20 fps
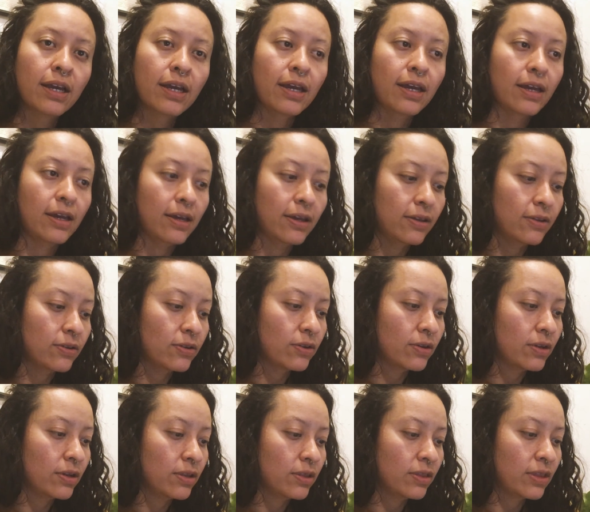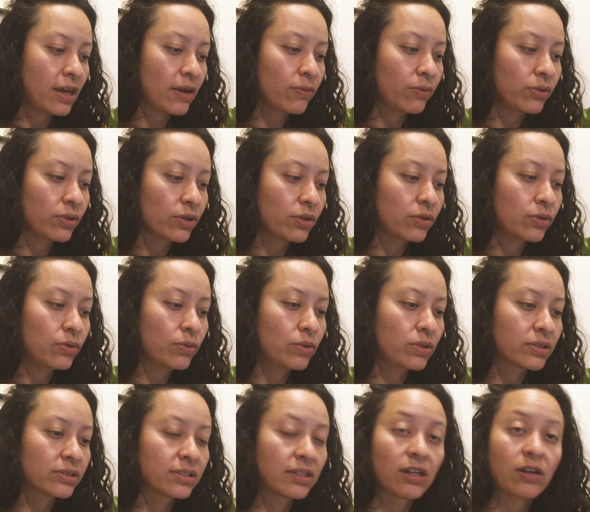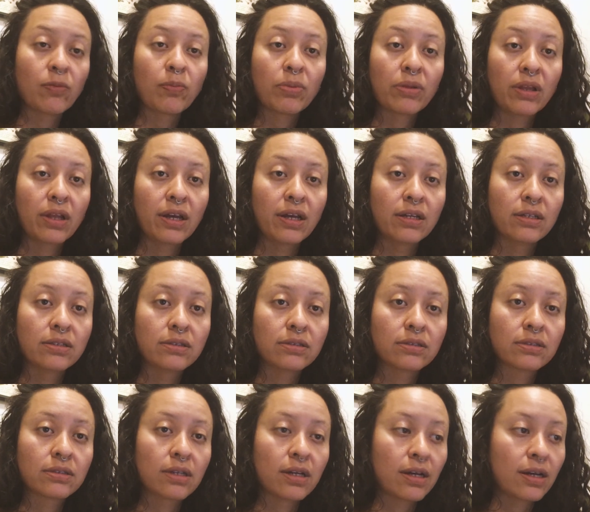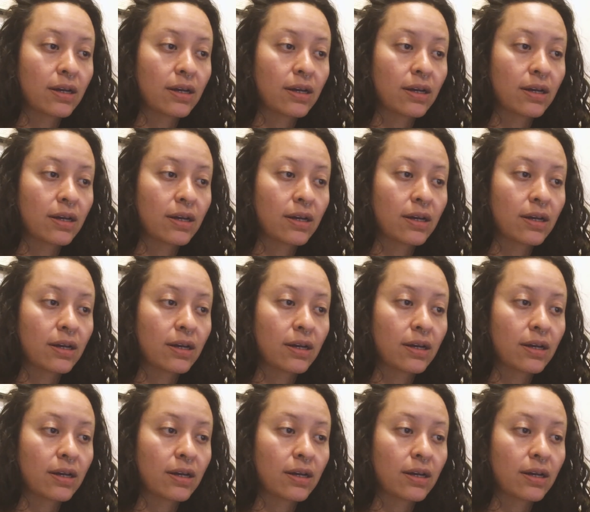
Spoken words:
and that will include a set of plans